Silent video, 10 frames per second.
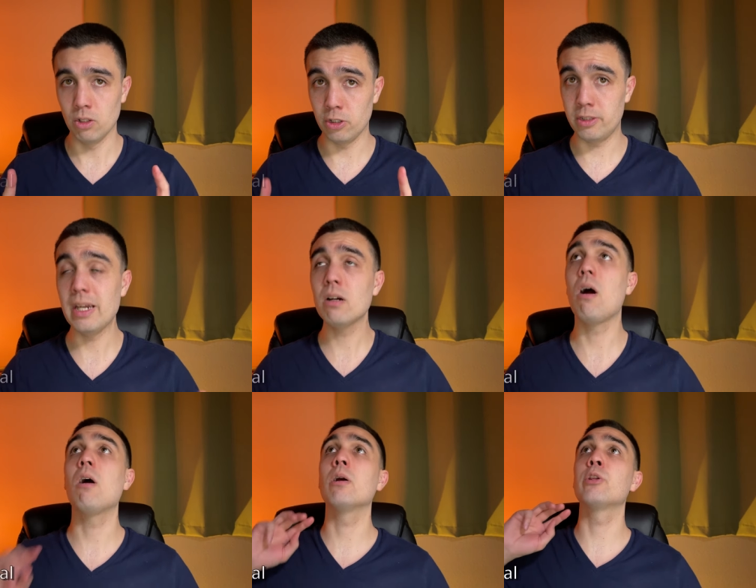There
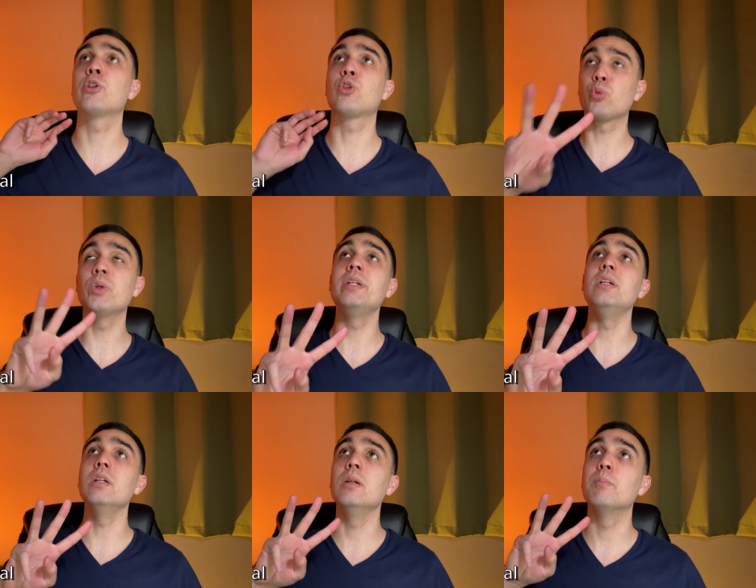are
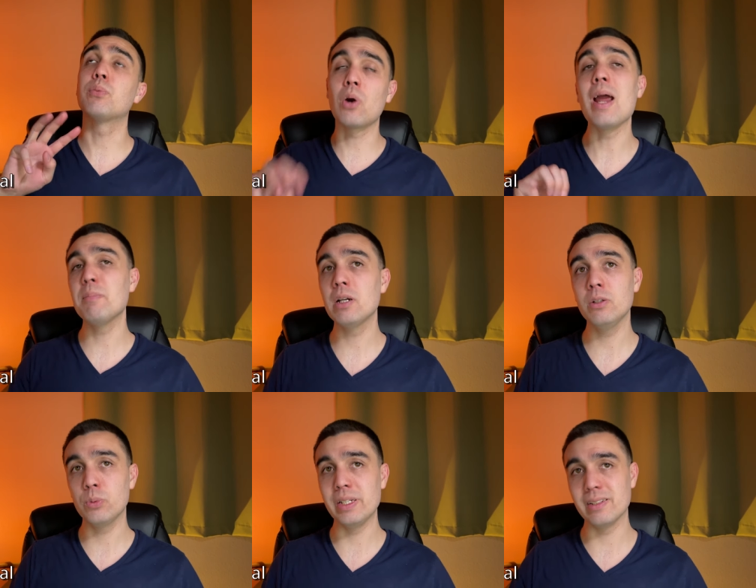three primary
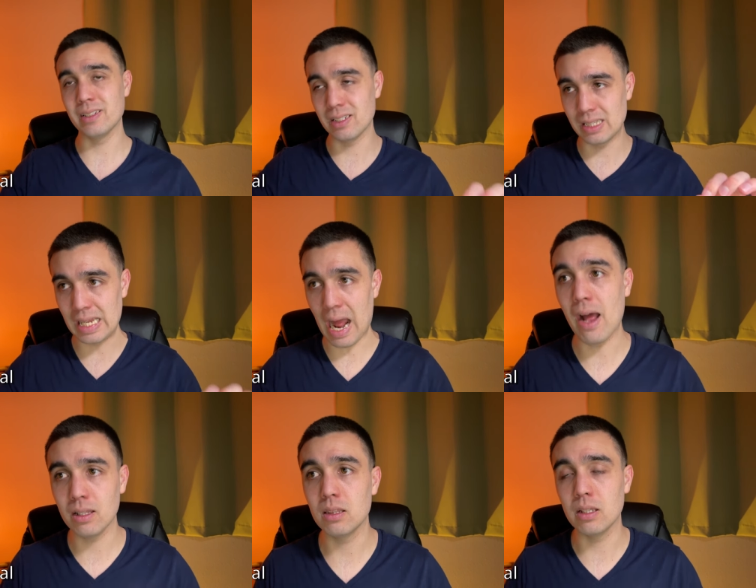reasons that
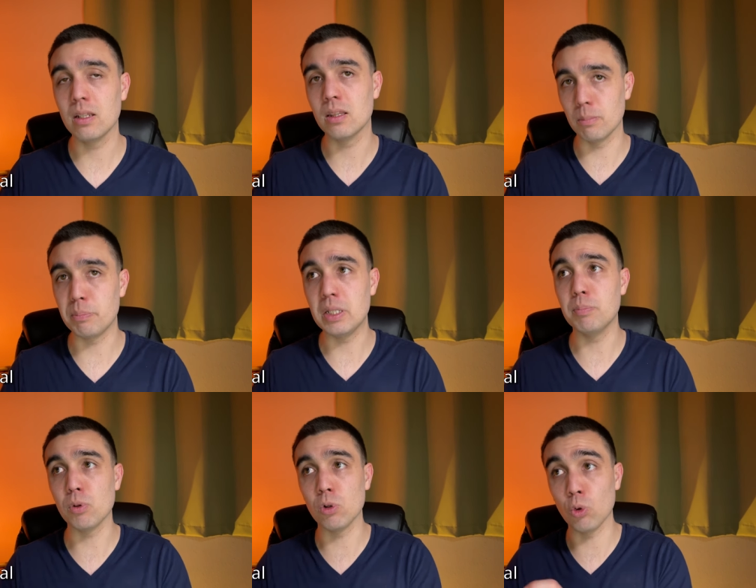I think that
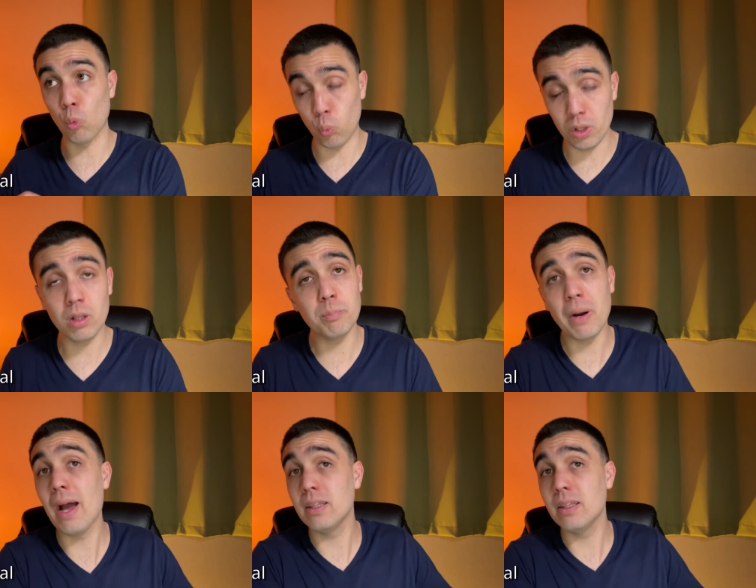people will buy